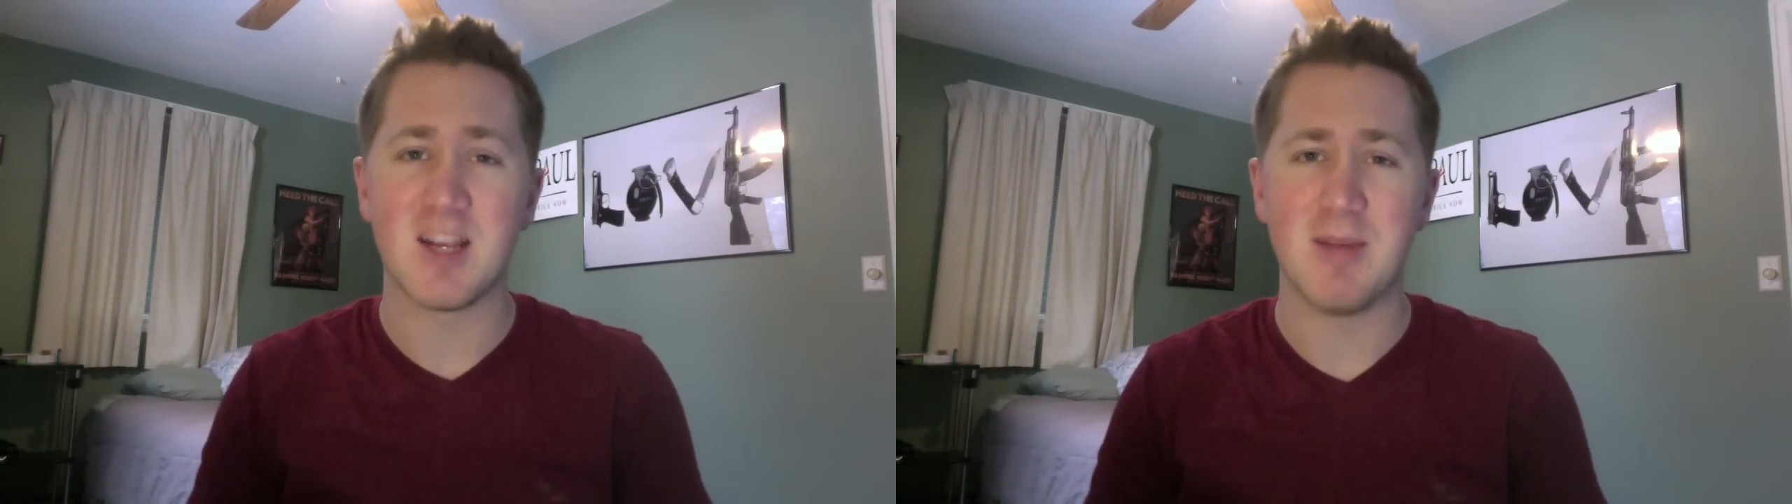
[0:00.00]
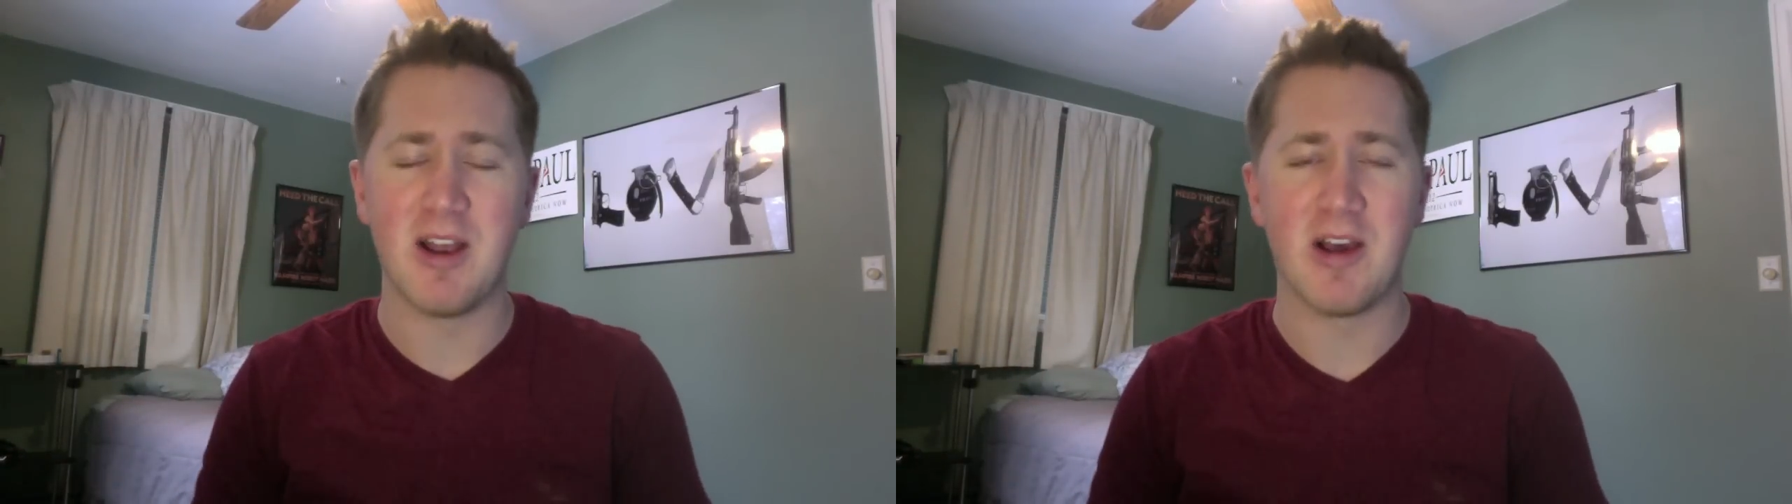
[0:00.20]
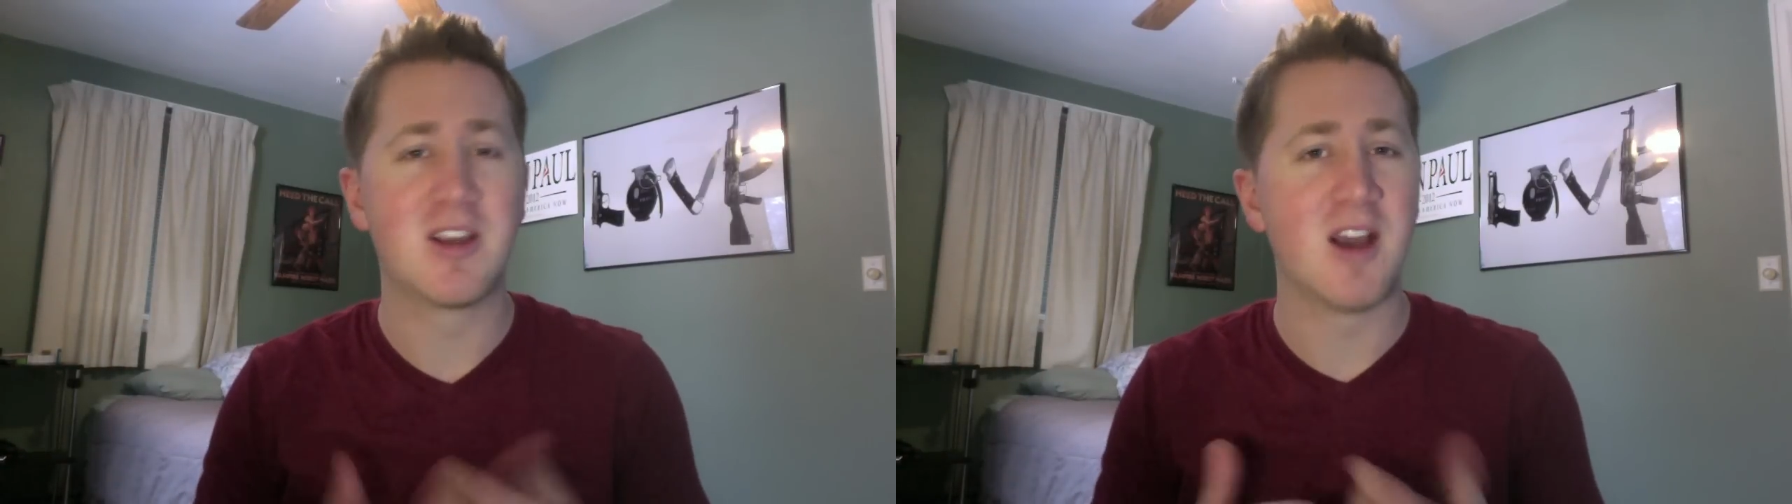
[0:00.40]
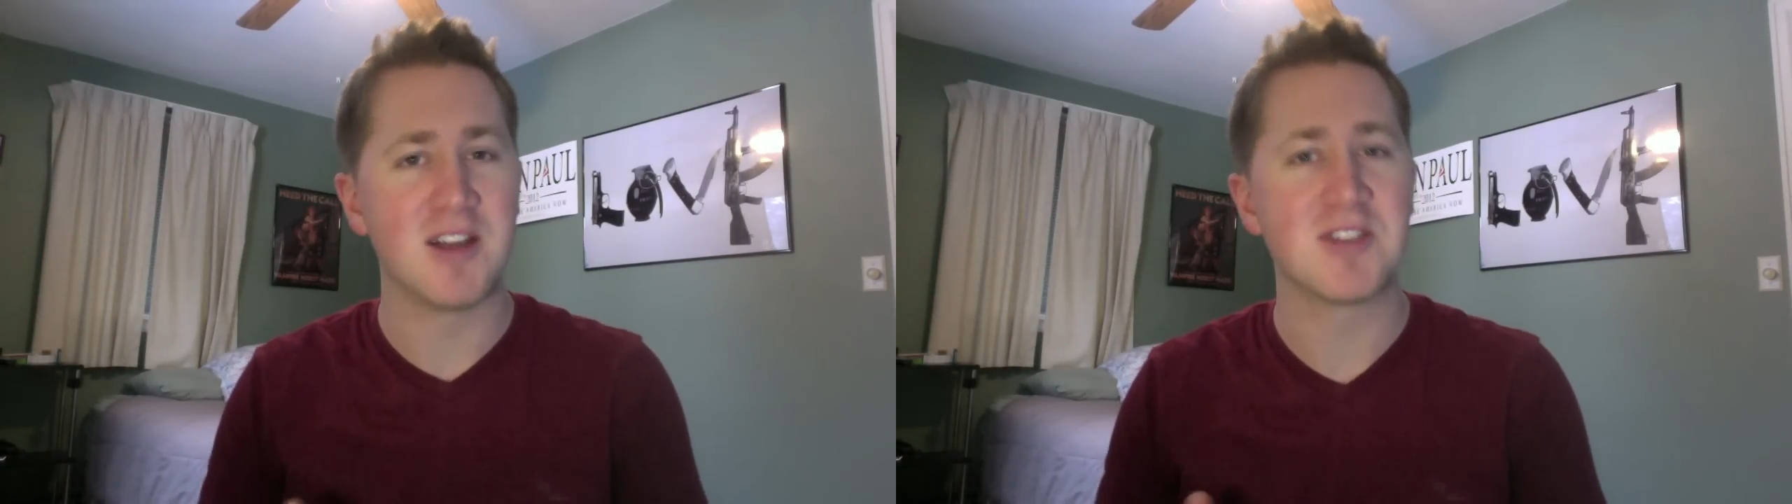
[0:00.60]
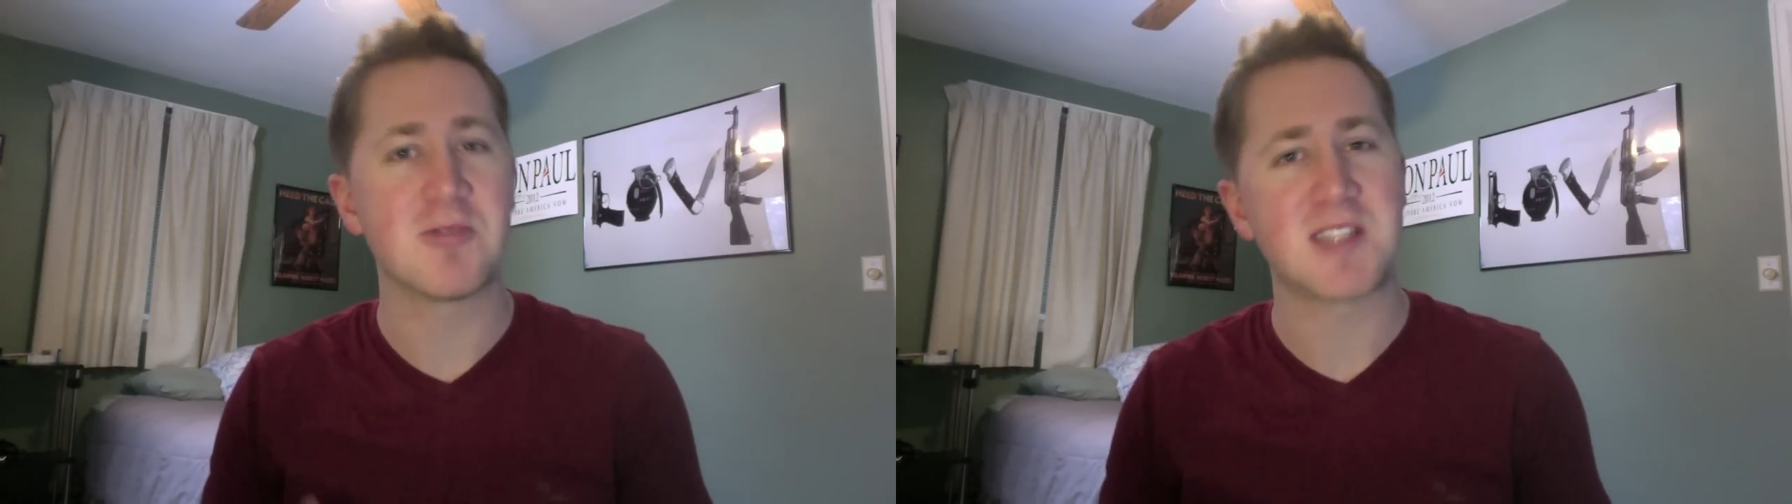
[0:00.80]
about how
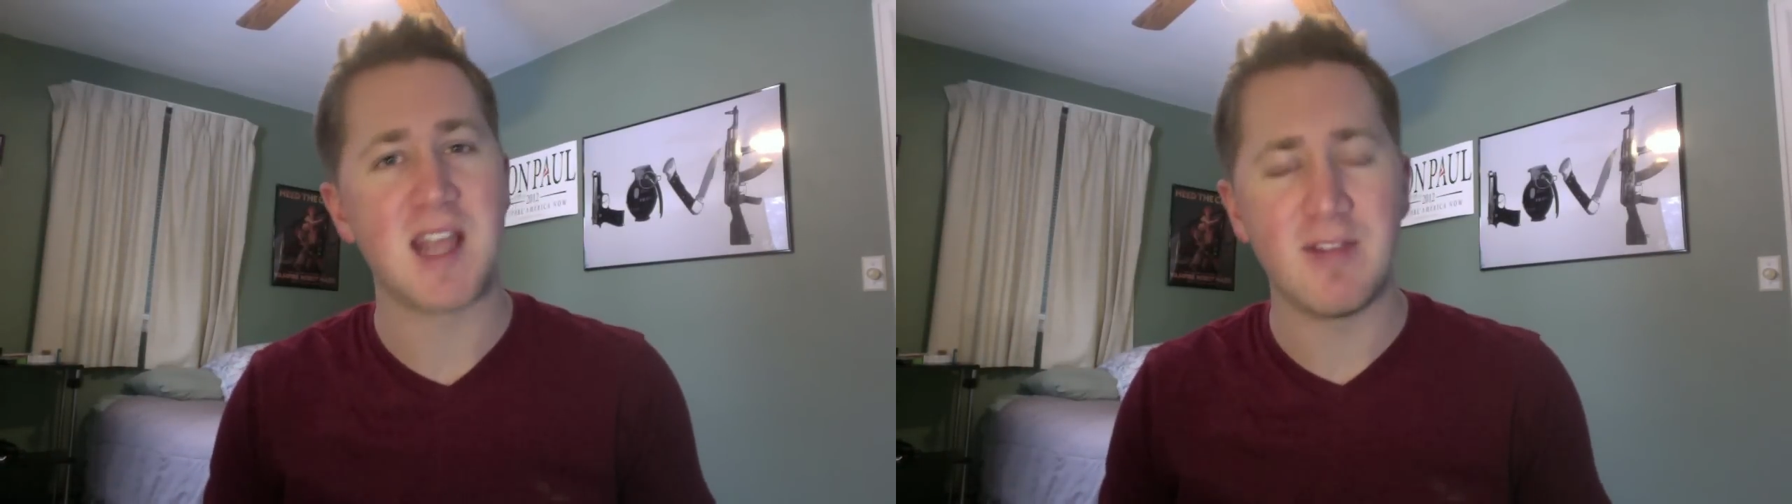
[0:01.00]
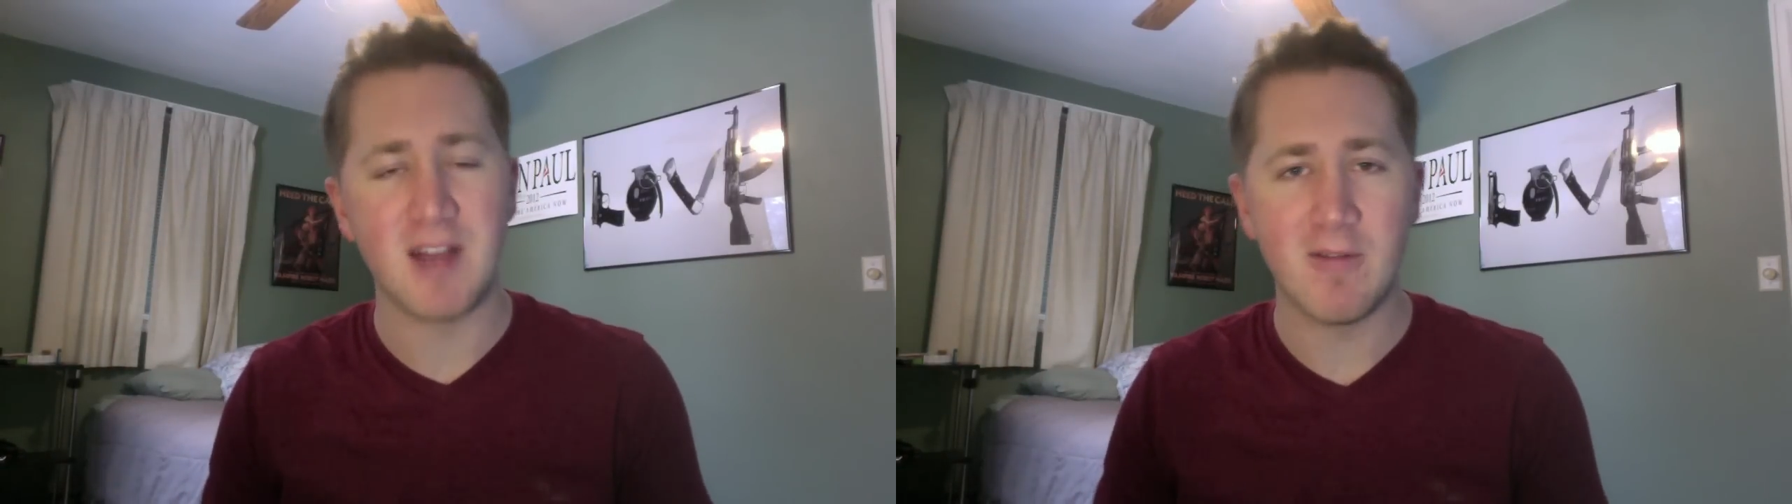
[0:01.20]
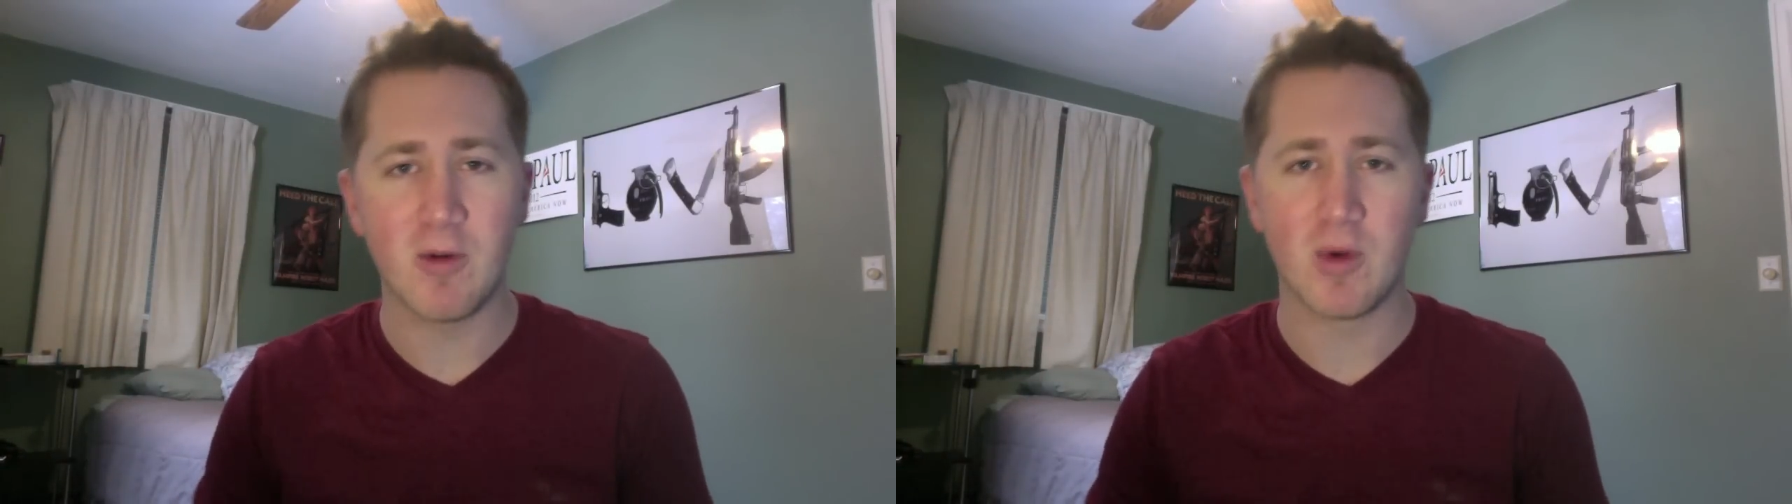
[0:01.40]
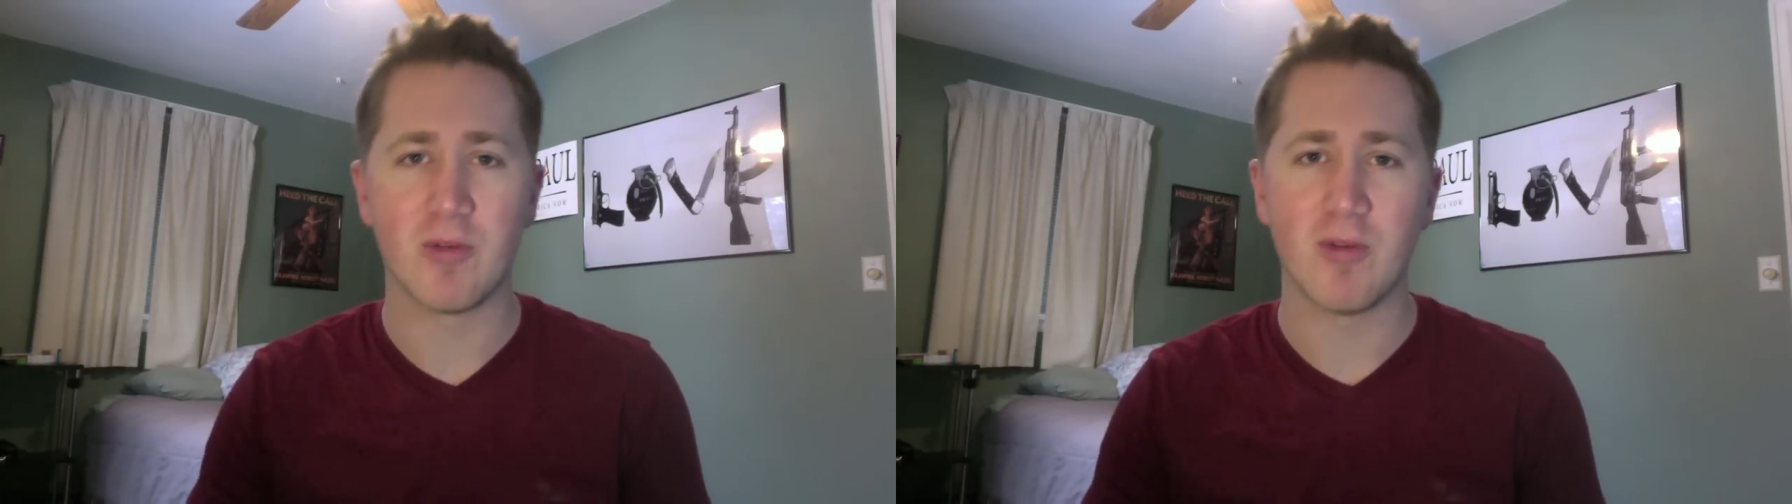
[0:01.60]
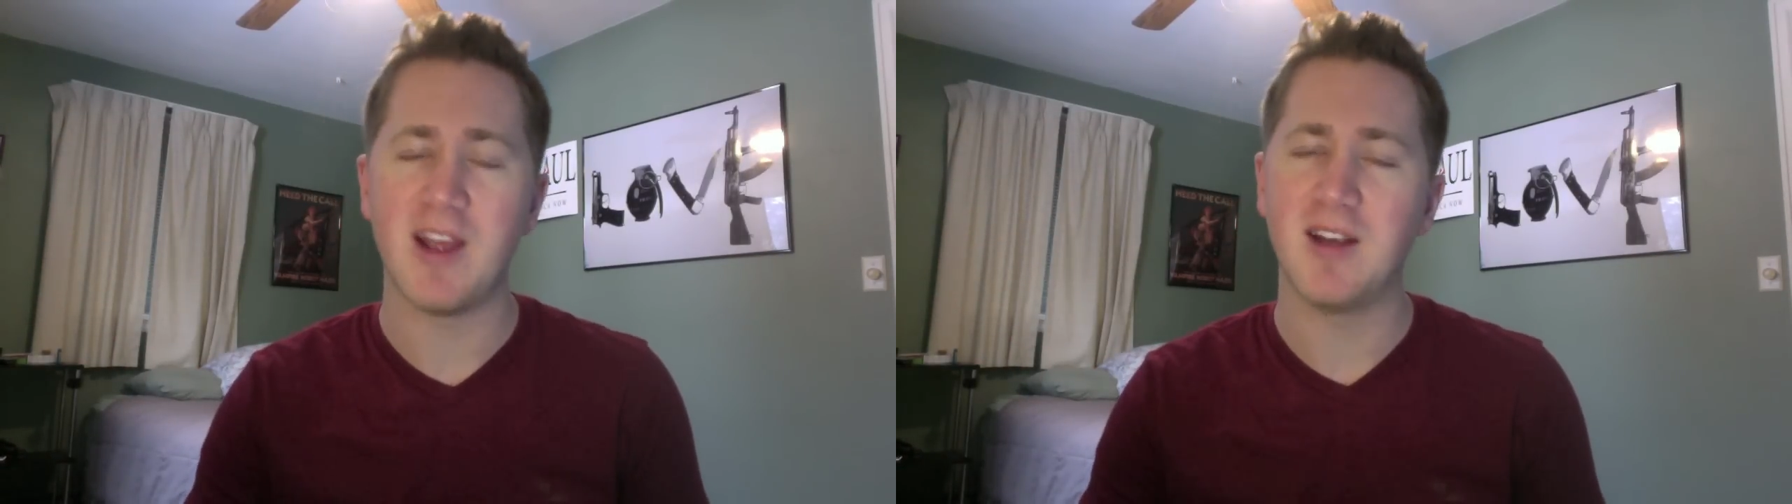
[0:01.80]
guns are saving everyone,
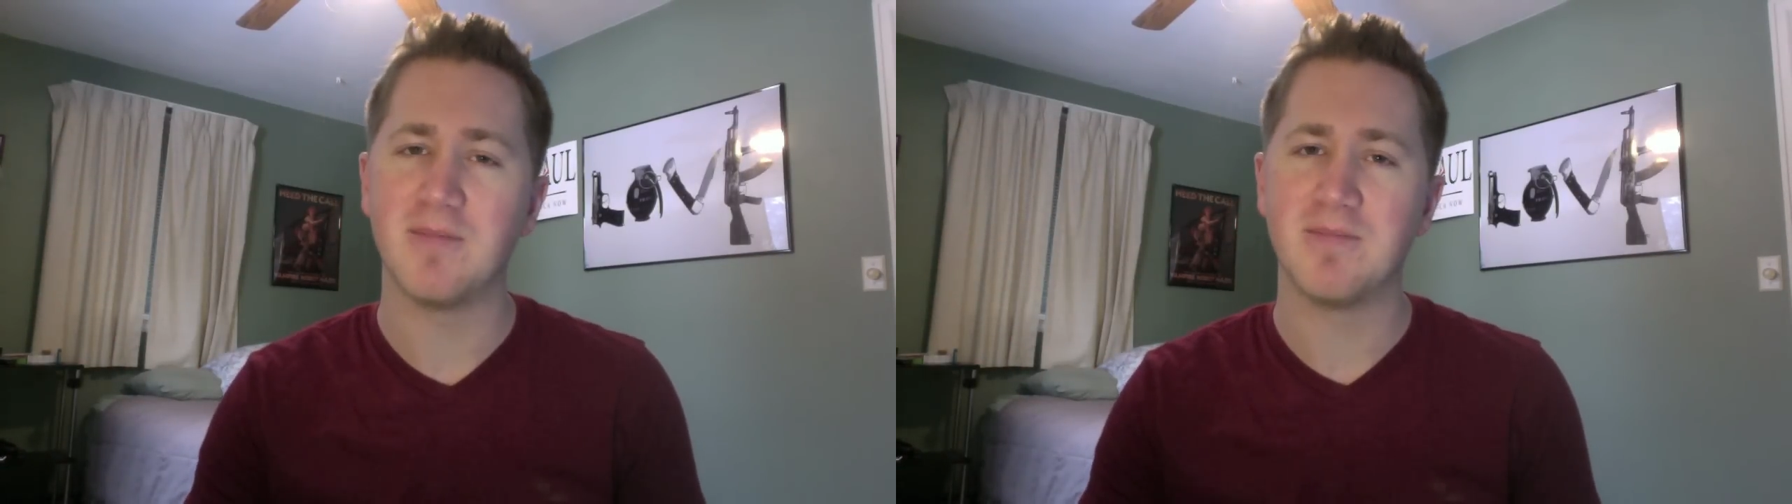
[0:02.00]
right?